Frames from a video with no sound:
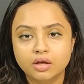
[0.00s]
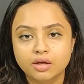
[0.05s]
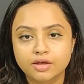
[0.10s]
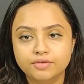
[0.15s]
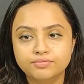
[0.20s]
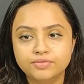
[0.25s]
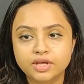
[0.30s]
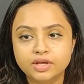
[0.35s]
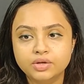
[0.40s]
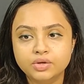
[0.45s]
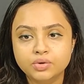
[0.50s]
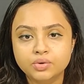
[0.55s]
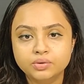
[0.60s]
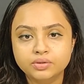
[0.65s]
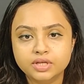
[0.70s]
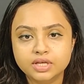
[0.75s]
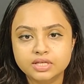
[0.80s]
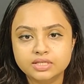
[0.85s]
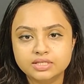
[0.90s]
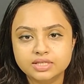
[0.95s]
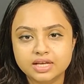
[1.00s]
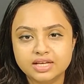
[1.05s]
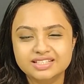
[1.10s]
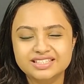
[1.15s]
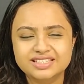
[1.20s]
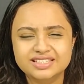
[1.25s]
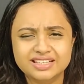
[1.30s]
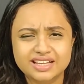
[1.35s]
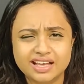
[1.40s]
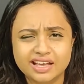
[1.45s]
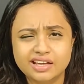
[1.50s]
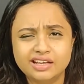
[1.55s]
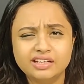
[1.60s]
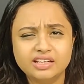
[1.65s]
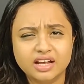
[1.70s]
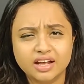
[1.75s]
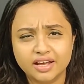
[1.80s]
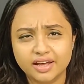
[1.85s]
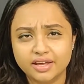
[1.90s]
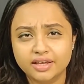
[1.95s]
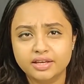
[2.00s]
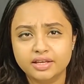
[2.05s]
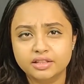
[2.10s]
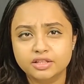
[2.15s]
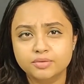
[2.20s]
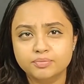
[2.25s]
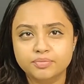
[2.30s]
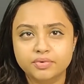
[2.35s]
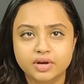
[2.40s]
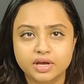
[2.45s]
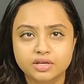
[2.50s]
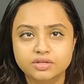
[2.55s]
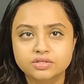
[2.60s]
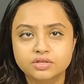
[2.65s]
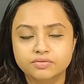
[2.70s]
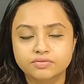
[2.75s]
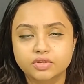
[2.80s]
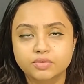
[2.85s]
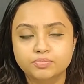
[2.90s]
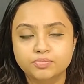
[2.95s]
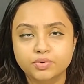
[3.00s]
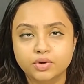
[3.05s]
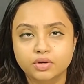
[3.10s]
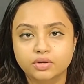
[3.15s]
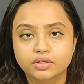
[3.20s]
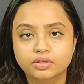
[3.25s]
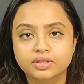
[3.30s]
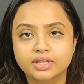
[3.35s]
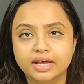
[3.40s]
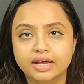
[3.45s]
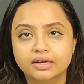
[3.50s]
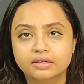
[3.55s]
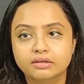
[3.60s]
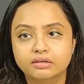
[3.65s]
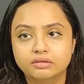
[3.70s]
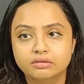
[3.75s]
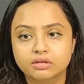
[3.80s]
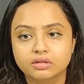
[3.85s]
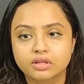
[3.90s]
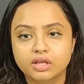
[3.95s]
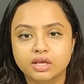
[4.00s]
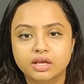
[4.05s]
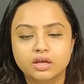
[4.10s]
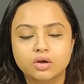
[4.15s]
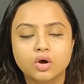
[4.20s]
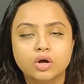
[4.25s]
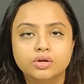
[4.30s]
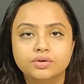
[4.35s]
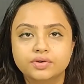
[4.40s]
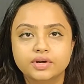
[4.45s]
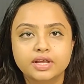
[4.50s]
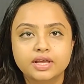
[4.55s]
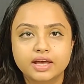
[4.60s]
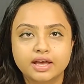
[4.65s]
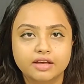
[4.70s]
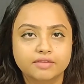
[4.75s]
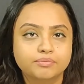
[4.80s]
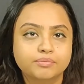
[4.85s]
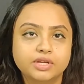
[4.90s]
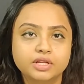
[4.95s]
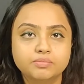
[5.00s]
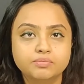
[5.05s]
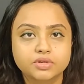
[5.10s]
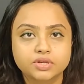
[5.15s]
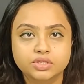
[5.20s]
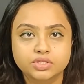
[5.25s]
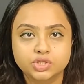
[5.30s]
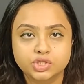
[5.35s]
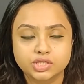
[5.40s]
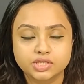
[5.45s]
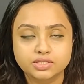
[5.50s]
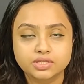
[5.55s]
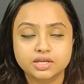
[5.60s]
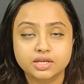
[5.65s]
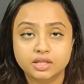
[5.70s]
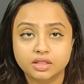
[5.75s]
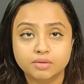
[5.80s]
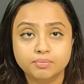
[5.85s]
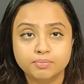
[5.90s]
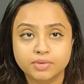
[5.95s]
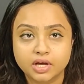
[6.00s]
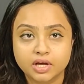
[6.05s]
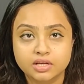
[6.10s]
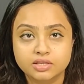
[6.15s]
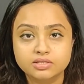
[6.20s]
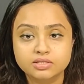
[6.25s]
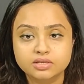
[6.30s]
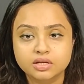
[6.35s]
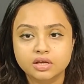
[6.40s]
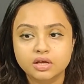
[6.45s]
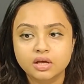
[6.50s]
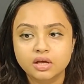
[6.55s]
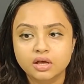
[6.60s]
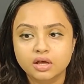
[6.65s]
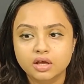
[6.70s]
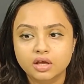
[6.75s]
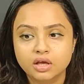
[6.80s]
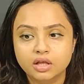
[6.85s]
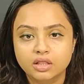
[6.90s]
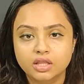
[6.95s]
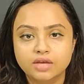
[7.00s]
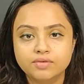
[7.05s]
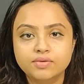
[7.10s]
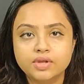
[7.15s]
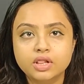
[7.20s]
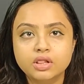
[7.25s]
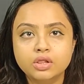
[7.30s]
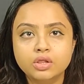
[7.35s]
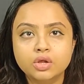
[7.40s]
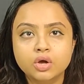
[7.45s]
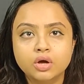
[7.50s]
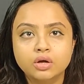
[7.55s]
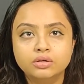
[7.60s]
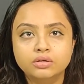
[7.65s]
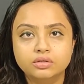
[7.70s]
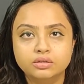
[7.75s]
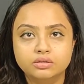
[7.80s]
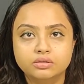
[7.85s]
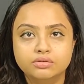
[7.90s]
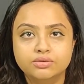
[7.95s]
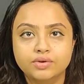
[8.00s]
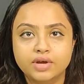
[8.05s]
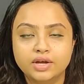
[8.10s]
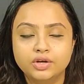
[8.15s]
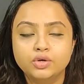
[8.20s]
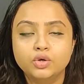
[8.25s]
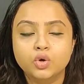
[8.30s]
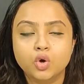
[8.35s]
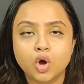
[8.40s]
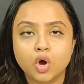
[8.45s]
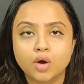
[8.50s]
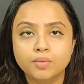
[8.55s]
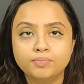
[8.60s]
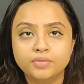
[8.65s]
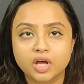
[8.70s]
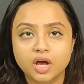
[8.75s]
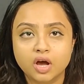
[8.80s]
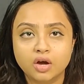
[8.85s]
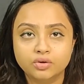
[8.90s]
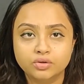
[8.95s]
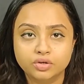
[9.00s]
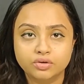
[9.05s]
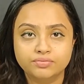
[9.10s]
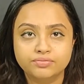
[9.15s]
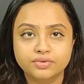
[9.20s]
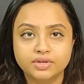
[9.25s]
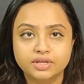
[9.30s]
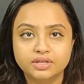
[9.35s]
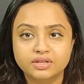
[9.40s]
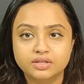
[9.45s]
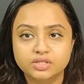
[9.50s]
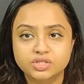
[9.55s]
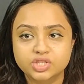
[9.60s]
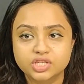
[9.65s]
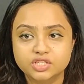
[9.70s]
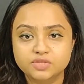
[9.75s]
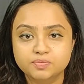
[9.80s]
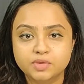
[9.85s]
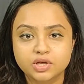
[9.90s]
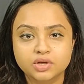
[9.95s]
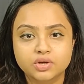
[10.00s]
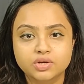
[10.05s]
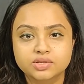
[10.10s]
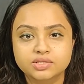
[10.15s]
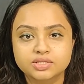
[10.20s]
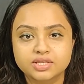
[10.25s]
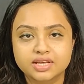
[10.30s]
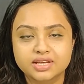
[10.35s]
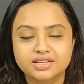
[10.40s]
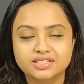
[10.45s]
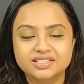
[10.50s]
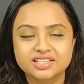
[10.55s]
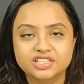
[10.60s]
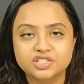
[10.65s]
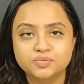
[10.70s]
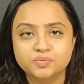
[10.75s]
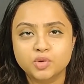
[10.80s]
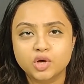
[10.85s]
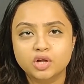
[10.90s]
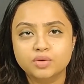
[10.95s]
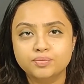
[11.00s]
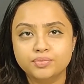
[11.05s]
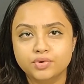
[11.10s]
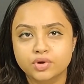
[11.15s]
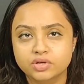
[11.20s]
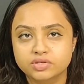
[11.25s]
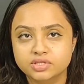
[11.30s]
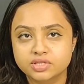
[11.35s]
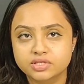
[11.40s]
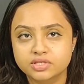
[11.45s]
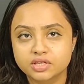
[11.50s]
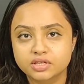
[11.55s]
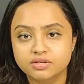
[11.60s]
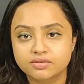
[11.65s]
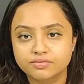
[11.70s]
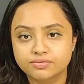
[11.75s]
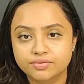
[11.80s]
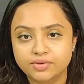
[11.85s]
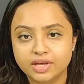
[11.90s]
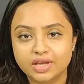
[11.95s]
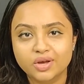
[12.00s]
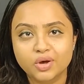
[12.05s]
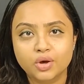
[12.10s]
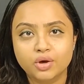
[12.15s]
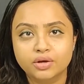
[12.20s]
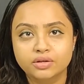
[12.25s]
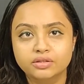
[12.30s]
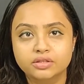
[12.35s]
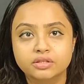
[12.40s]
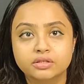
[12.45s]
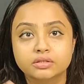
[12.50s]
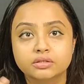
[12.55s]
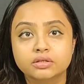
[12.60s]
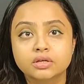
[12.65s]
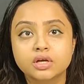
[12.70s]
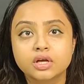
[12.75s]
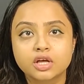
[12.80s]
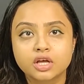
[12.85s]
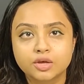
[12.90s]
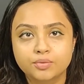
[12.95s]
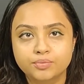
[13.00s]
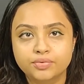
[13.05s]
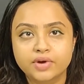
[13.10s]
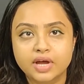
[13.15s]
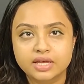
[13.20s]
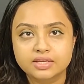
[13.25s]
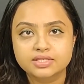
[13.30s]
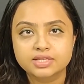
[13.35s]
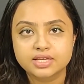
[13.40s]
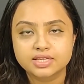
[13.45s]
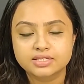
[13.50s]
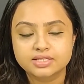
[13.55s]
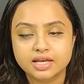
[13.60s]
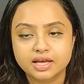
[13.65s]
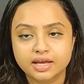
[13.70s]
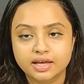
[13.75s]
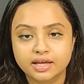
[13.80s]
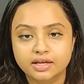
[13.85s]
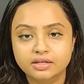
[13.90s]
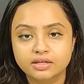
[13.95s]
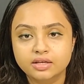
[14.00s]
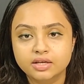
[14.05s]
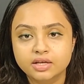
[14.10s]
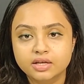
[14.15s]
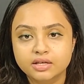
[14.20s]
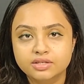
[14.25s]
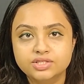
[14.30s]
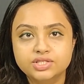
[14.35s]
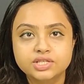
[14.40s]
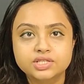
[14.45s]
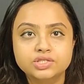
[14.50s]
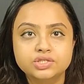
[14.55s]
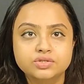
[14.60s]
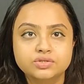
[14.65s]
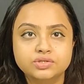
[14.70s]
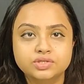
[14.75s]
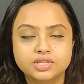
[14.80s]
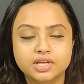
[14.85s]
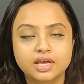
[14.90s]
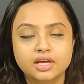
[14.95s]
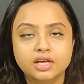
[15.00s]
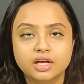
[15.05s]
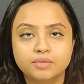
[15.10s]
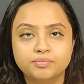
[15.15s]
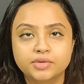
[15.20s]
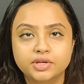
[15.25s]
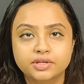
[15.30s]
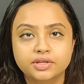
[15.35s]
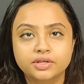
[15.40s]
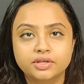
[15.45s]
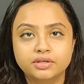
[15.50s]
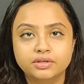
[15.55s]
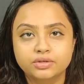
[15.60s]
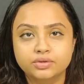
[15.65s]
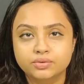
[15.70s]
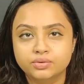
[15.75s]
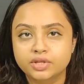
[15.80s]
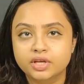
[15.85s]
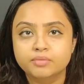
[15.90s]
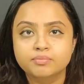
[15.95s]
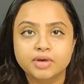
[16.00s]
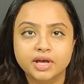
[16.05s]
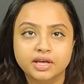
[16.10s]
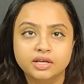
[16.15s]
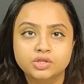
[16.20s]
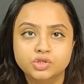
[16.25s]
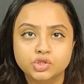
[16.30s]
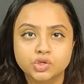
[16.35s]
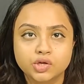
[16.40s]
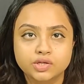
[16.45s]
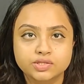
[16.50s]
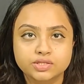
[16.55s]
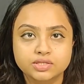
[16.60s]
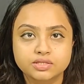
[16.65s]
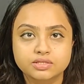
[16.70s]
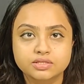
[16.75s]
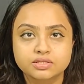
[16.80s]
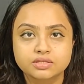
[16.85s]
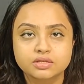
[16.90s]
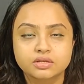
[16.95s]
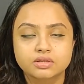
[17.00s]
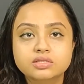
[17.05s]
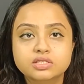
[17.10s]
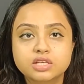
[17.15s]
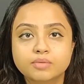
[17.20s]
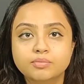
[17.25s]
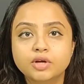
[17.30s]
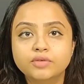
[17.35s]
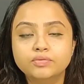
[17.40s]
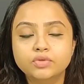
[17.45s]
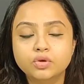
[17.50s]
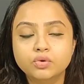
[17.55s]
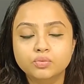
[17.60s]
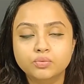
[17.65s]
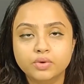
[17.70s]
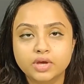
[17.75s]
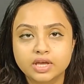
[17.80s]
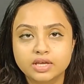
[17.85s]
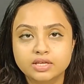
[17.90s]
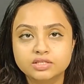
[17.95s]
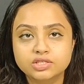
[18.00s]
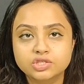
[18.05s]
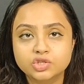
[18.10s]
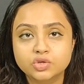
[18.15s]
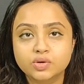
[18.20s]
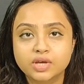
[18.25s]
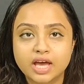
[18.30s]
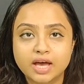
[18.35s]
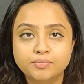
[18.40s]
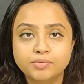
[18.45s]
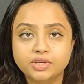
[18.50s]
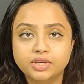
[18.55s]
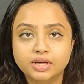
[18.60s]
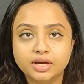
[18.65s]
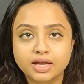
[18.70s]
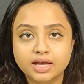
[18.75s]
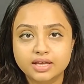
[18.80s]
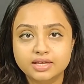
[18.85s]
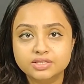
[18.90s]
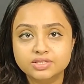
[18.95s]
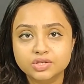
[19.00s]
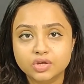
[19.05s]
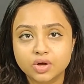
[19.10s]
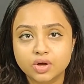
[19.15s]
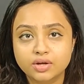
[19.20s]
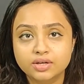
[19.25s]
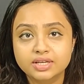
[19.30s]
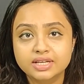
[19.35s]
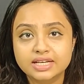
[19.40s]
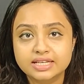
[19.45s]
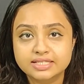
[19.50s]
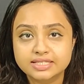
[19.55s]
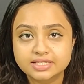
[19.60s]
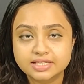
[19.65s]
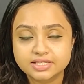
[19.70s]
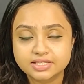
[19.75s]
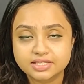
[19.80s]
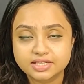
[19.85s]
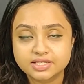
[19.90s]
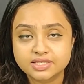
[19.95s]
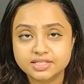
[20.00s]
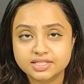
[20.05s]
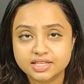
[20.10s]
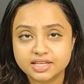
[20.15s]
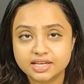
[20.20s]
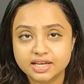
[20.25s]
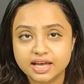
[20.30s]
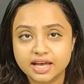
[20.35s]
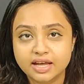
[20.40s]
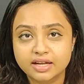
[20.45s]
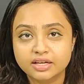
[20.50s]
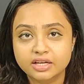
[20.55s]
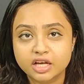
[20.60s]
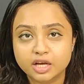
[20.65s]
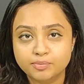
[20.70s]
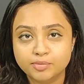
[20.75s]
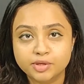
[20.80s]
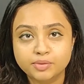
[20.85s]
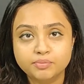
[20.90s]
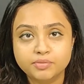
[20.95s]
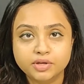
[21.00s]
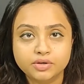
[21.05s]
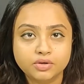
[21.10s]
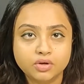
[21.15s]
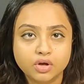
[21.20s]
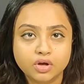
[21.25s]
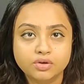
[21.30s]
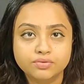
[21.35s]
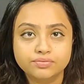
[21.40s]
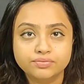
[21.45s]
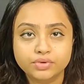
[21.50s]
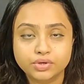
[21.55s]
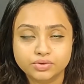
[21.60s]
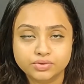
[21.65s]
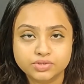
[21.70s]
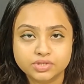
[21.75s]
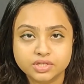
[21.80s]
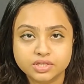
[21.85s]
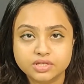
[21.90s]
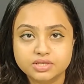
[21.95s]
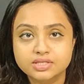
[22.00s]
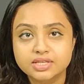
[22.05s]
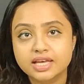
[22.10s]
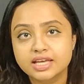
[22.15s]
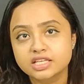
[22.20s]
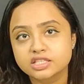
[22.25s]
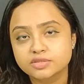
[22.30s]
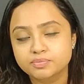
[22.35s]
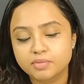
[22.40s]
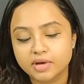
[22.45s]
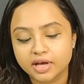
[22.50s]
if they notice a slight hike in the price of the product that they already have been purchasing in the past, they will not try to opt out of it just because there is a small processing fee or the price has hiked, just to stay committed to their buying choices. Some of the ways to capitalize on consistency and commitment of users is